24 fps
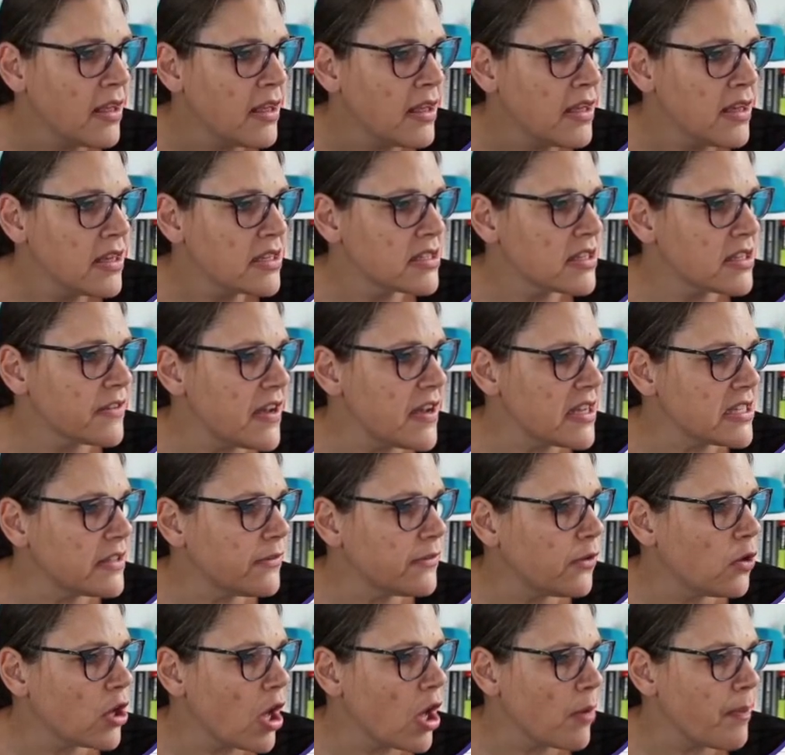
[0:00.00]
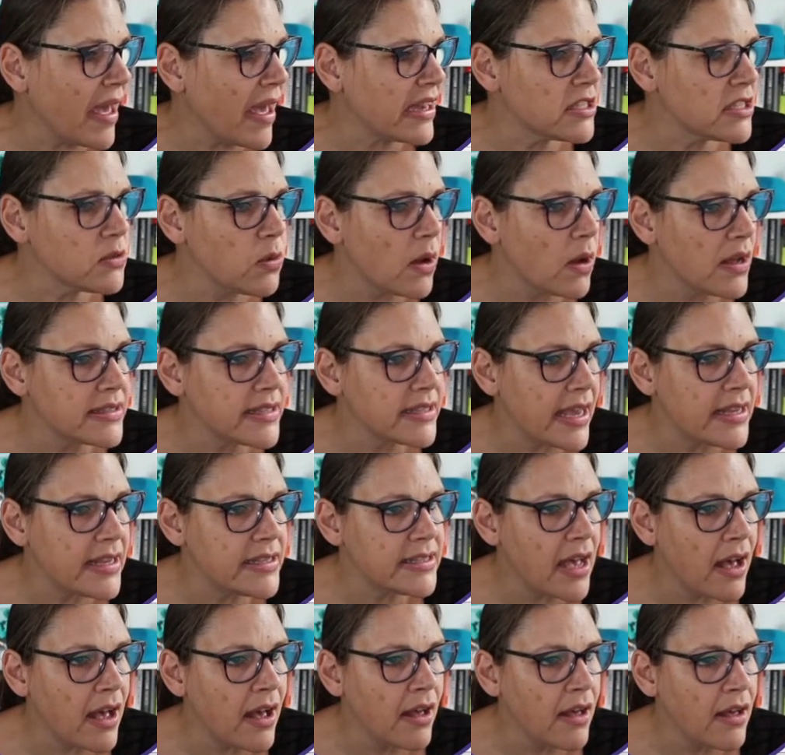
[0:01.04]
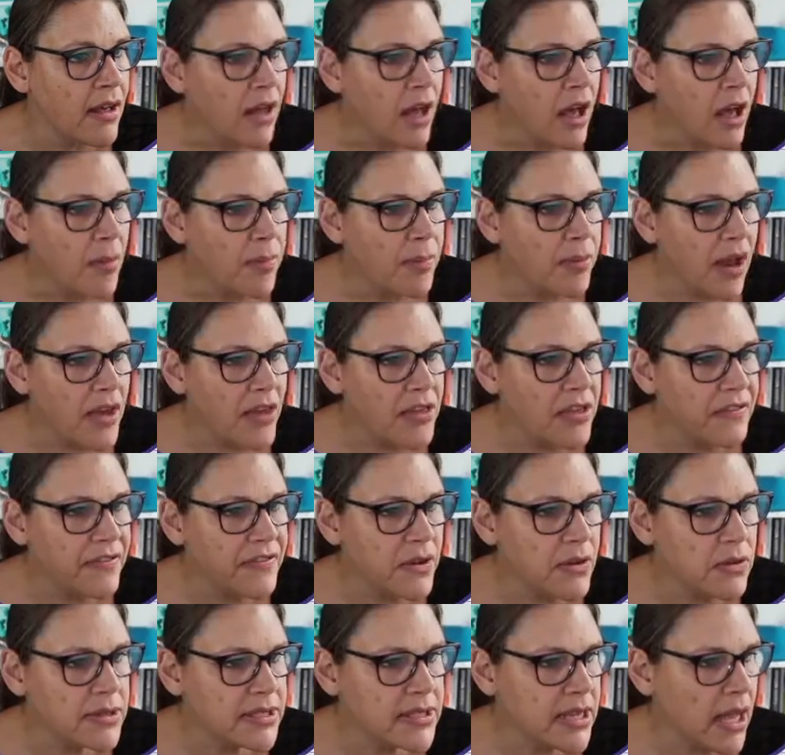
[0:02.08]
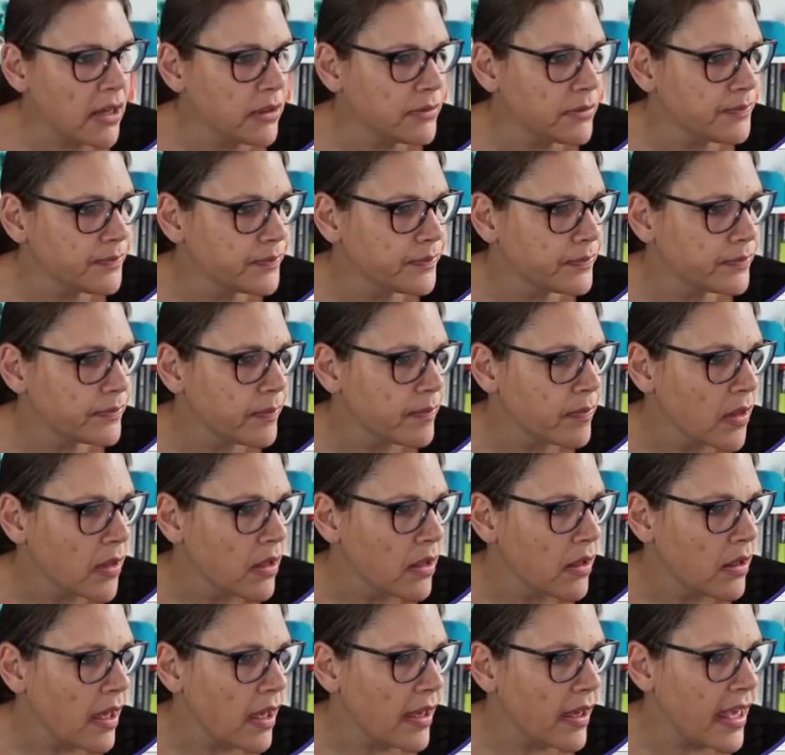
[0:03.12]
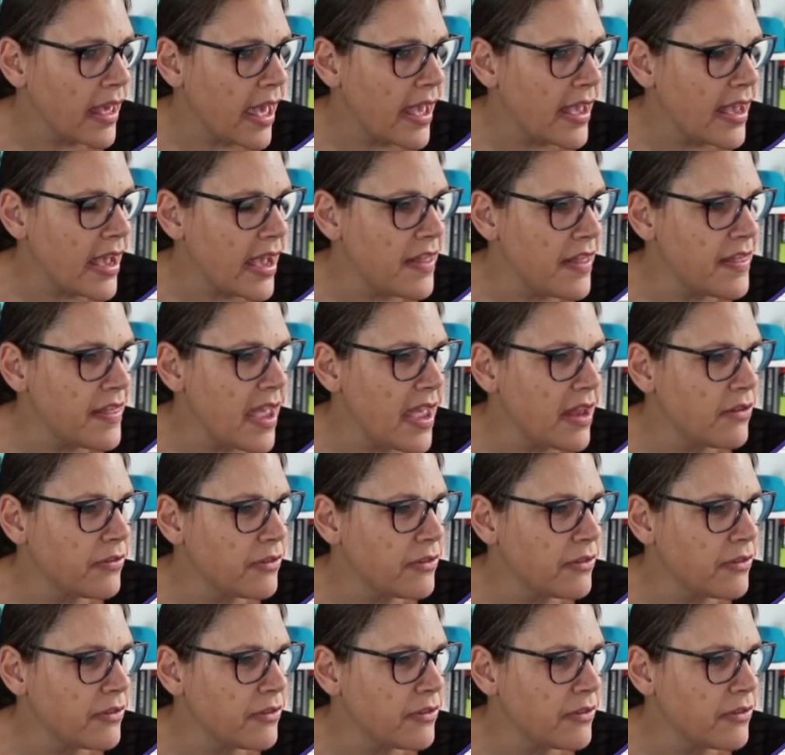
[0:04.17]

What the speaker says: So first of all, go back to our data, apply the filter, okay, and then from